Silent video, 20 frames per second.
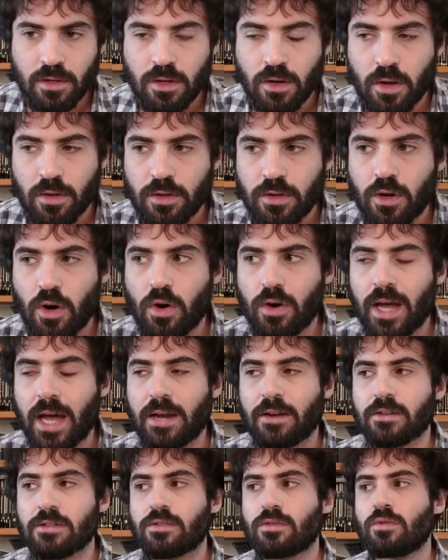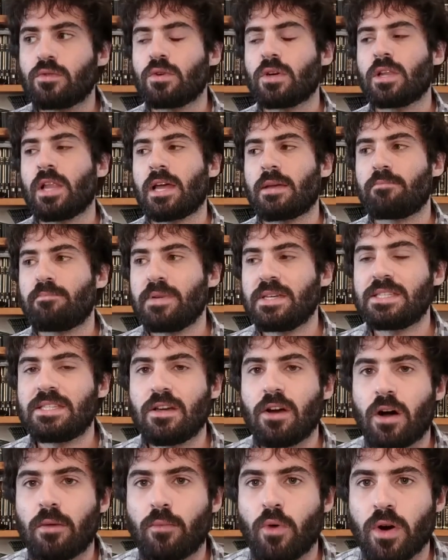you know, the go-getters who are like
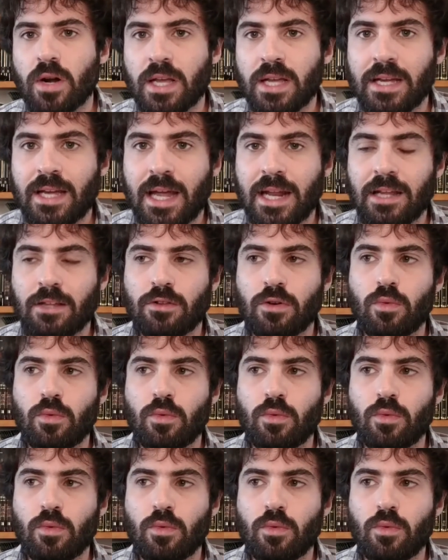busy all morning getting